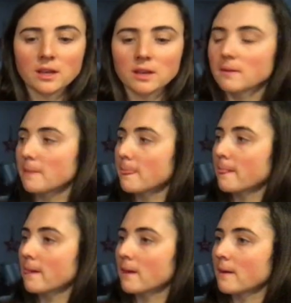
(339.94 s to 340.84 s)

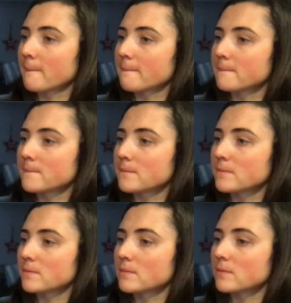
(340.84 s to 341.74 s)

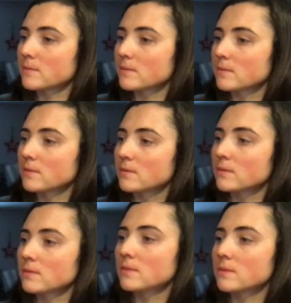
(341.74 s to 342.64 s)
This person isn't speaking.